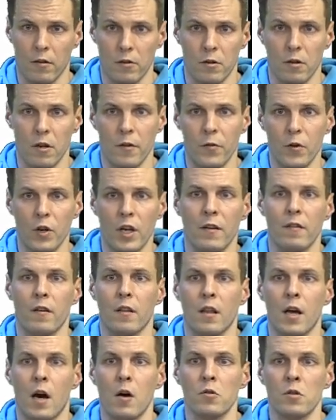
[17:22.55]
So if you give
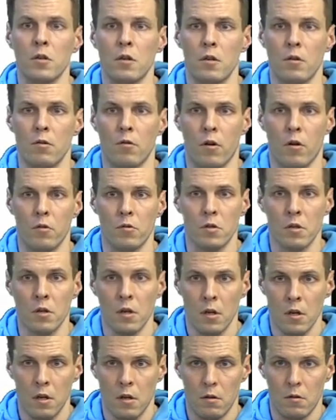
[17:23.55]
1,000 euros
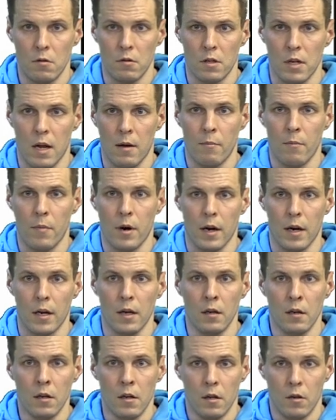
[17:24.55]
to
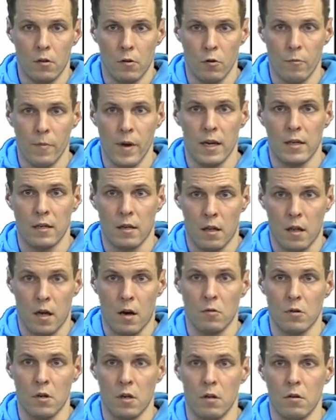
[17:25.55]
somebody who makes
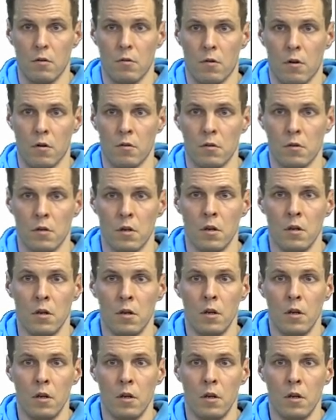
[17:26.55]
1,000 euros,